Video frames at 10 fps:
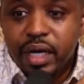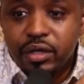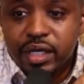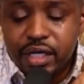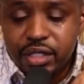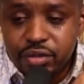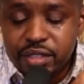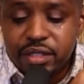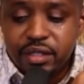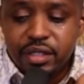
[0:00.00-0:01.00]
and your kids will
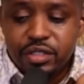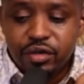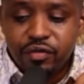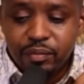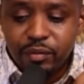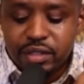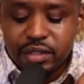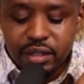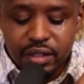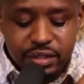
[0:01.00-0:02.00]
see this, your family will
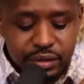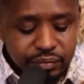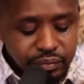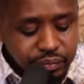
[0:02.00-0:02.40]
see this,